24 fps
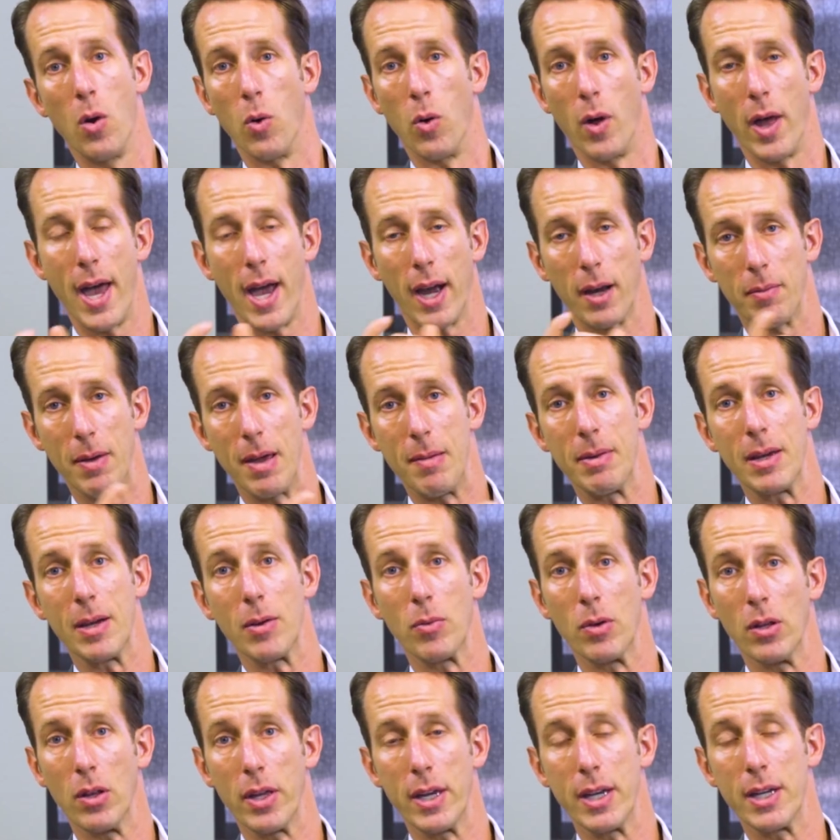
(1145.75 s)
well, heck, maybe it
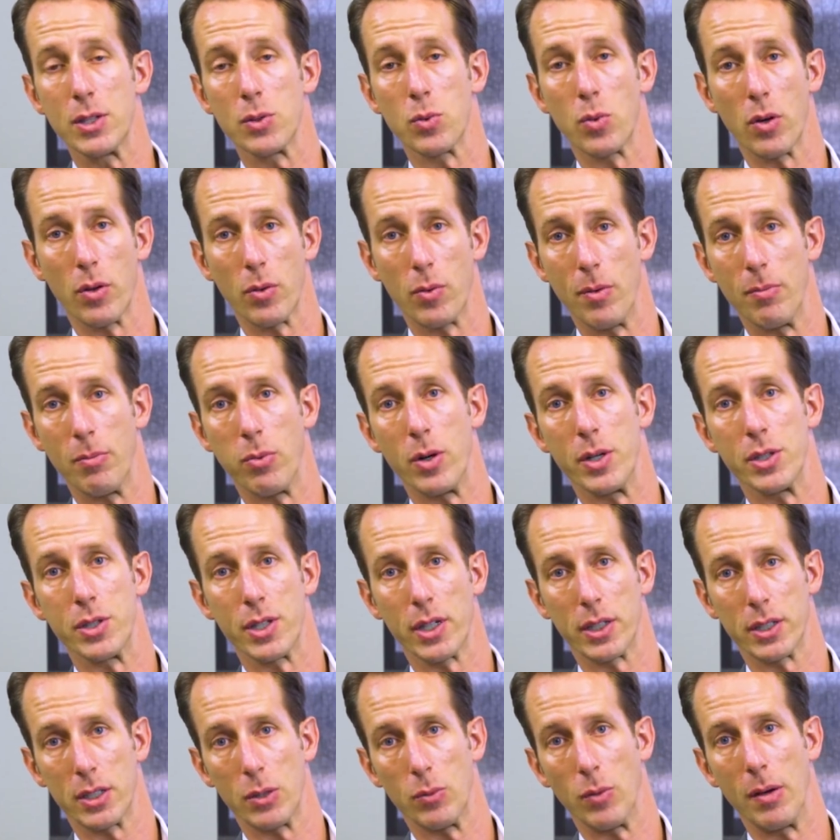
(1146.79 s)
really is worth 1.6
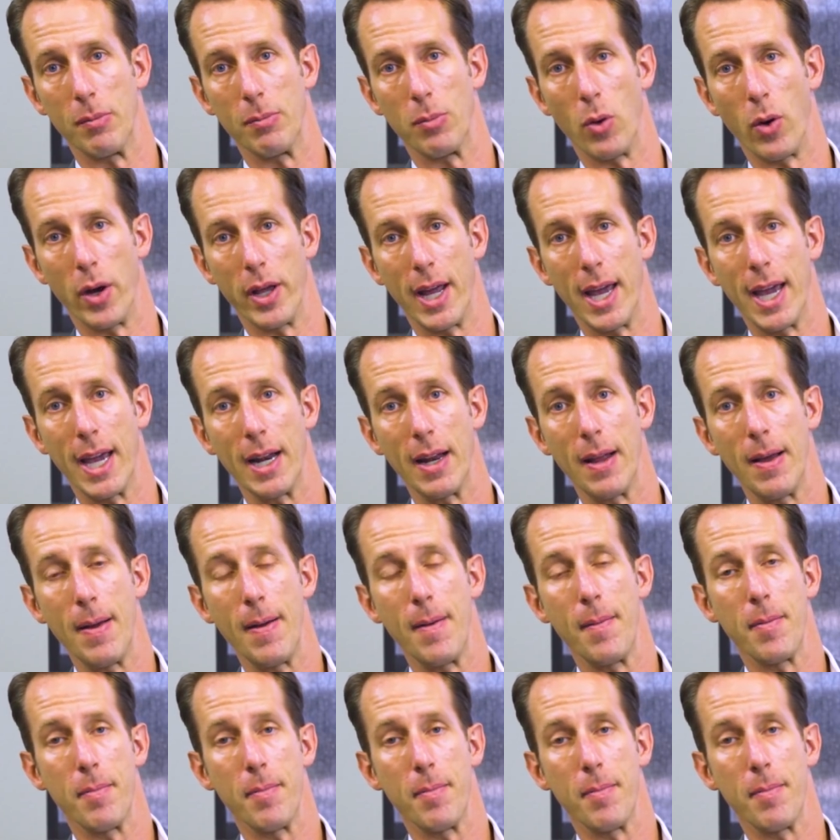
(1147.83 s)
to 1.8.